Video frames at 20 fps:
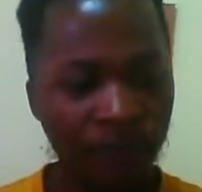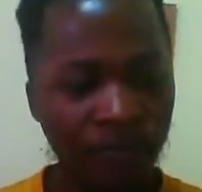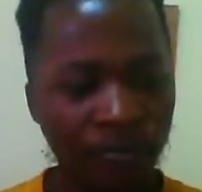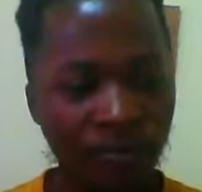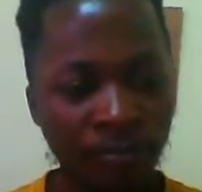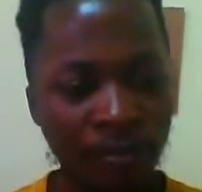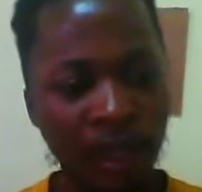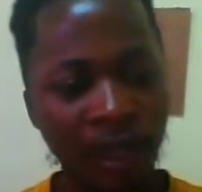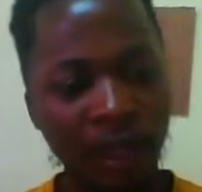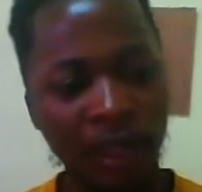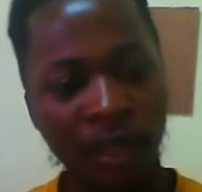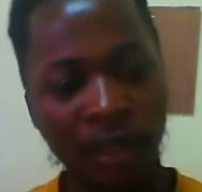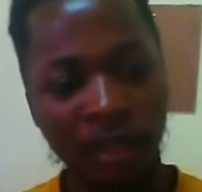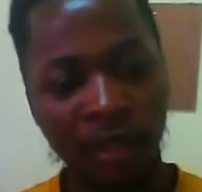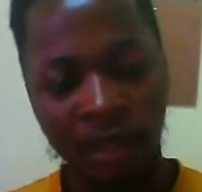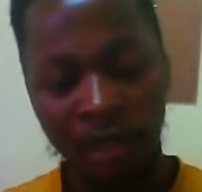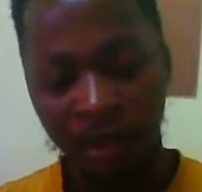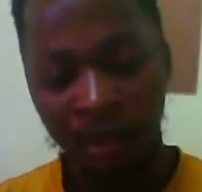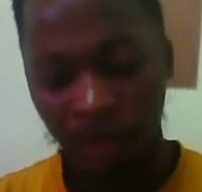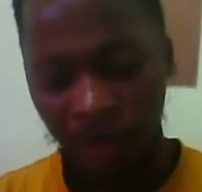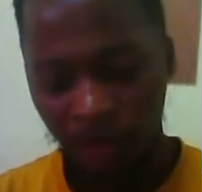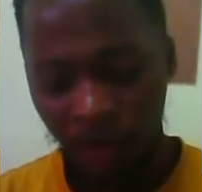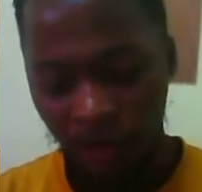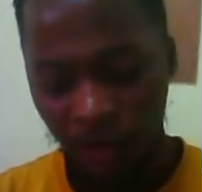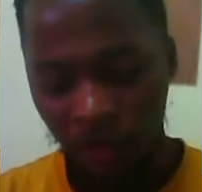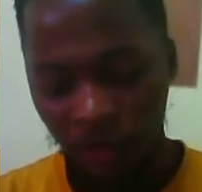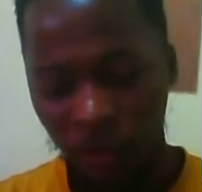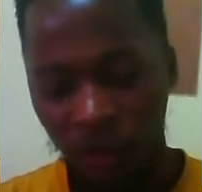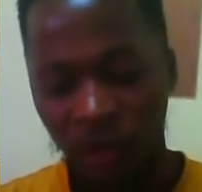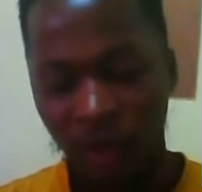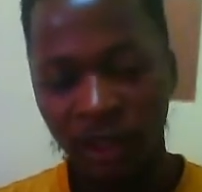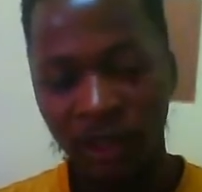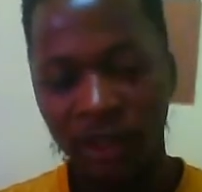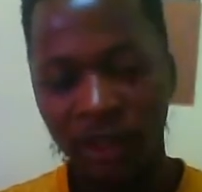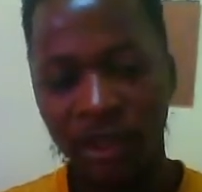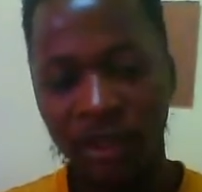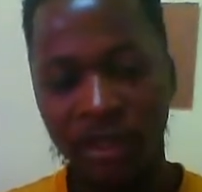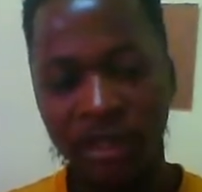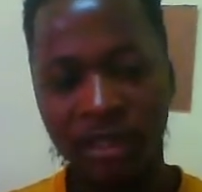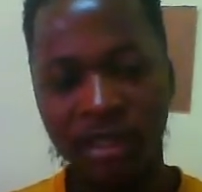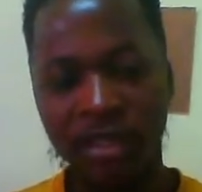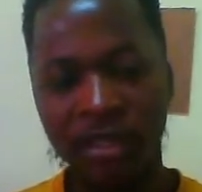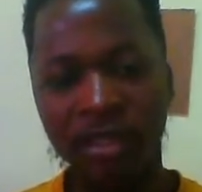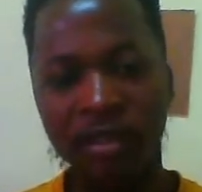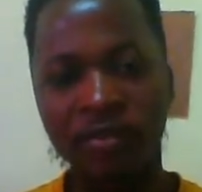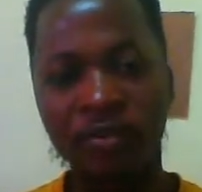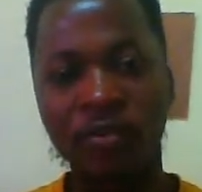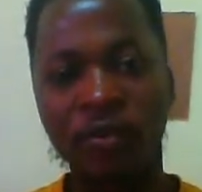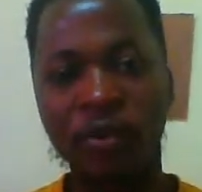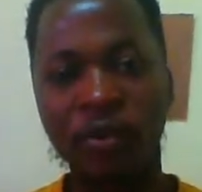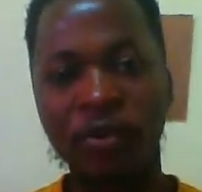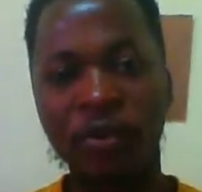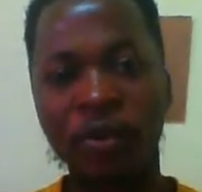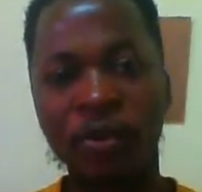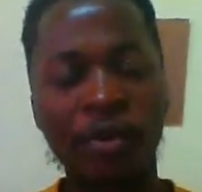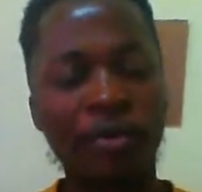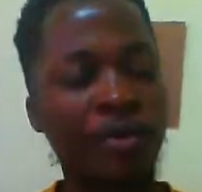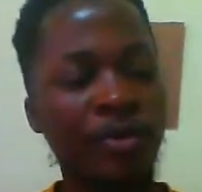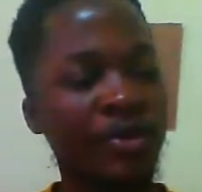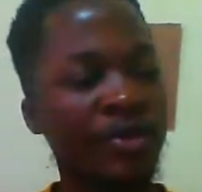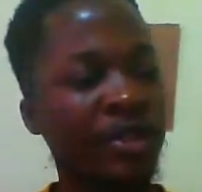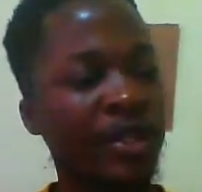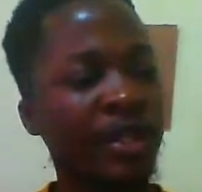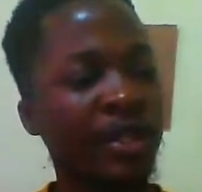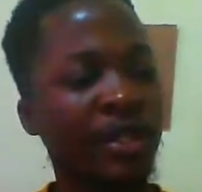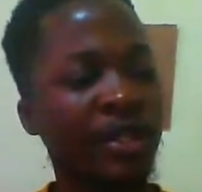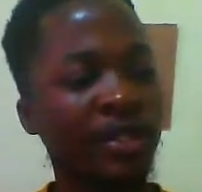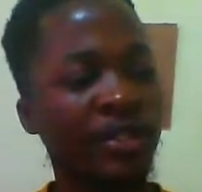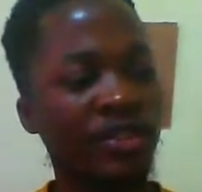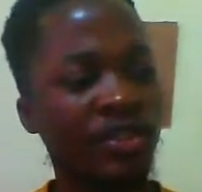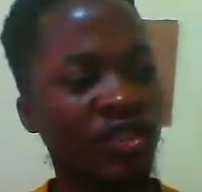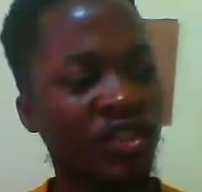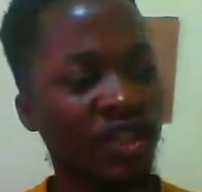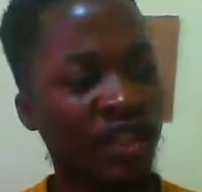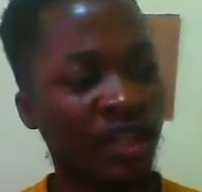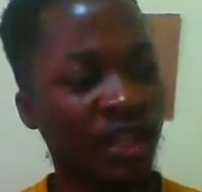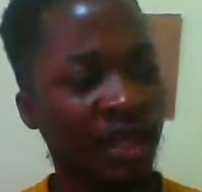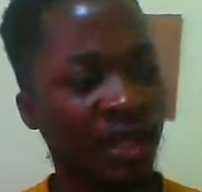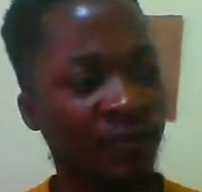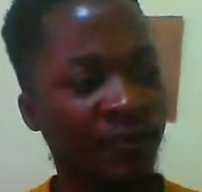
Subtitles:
meaning this coordinate system will be representing this Shear.